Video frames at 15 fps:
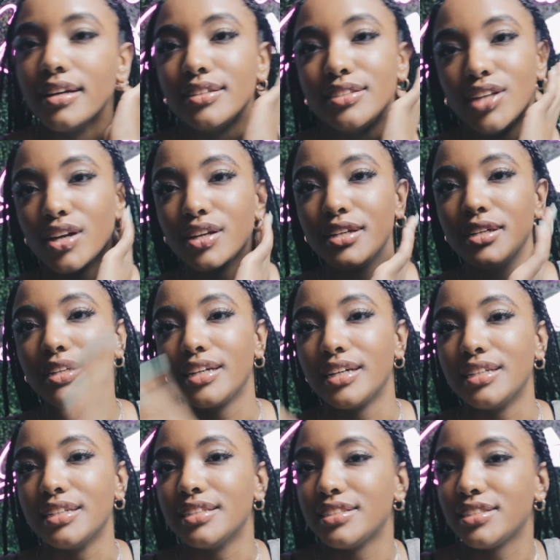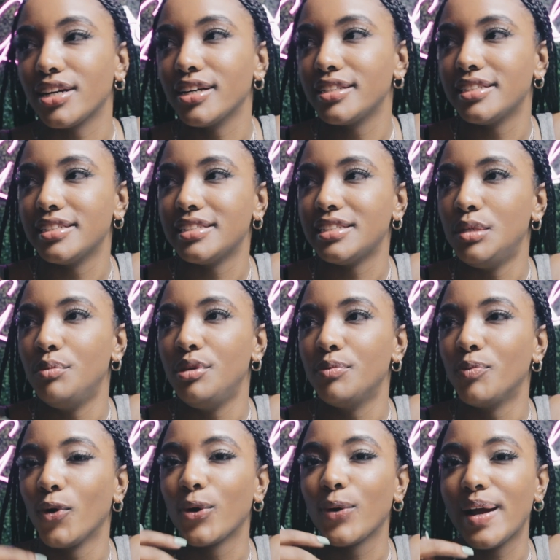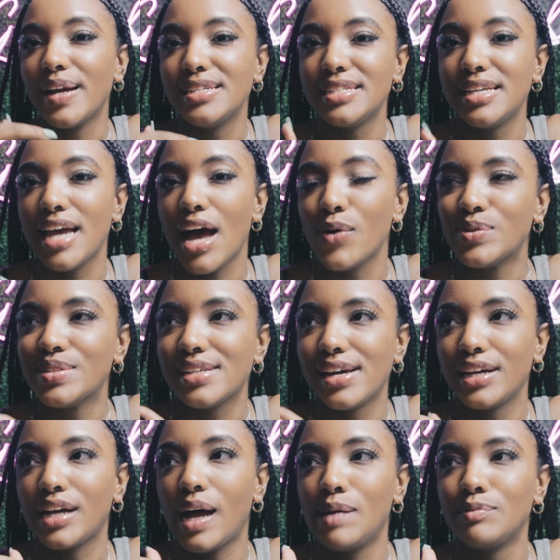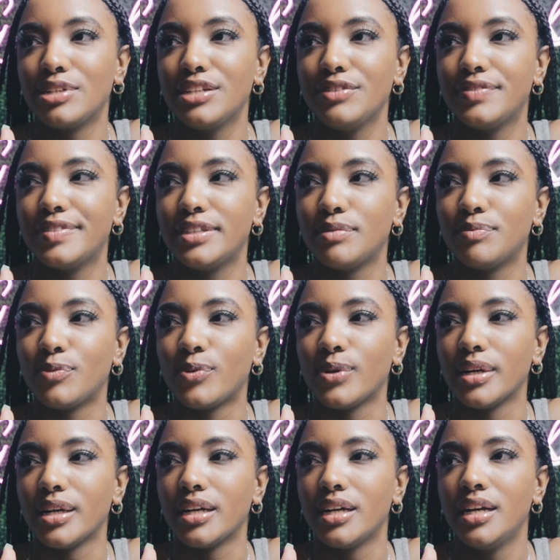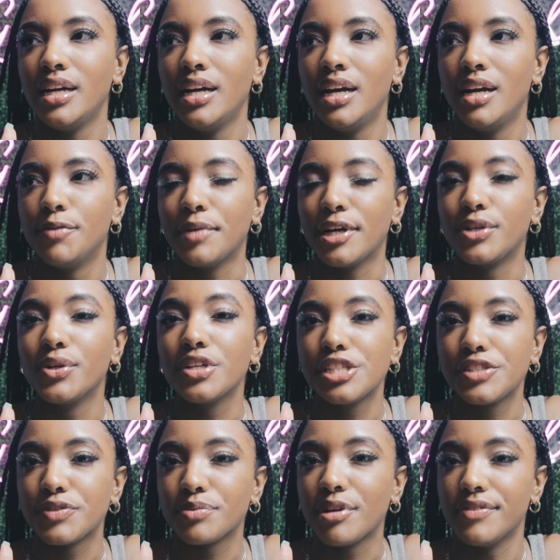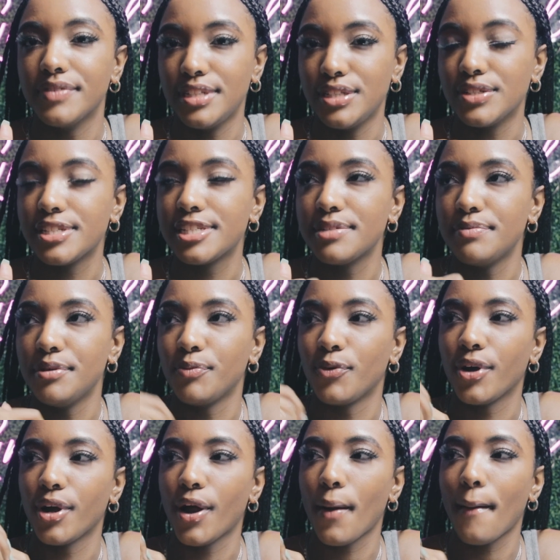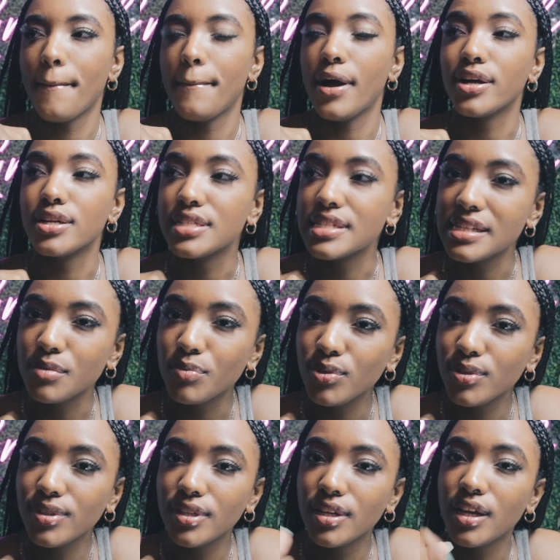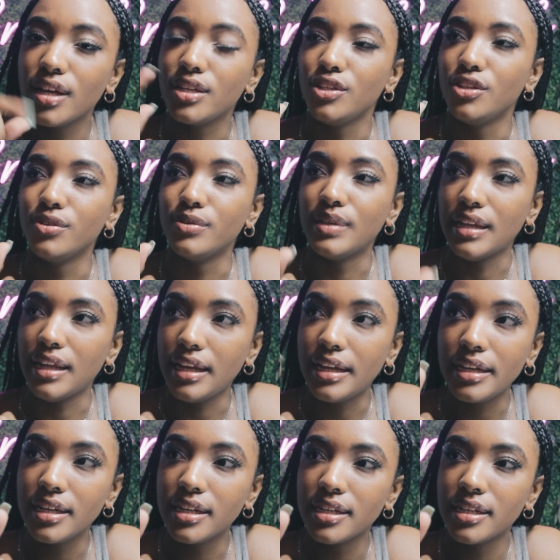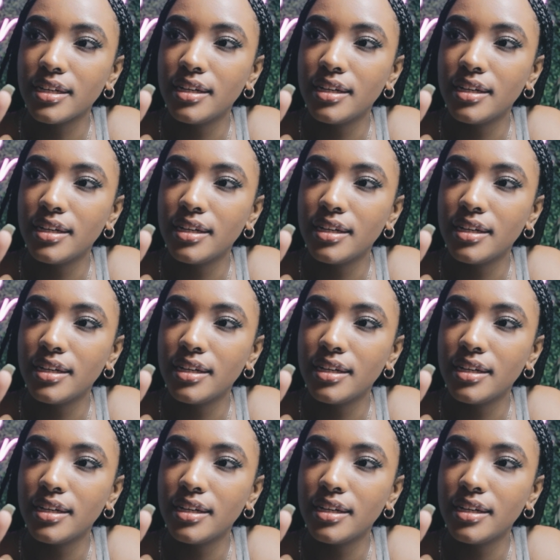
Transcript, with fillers: Y'all are gonna start to see me more crazy. I was like, I'm gonna film more My goal is for my videos to be more personable, unique,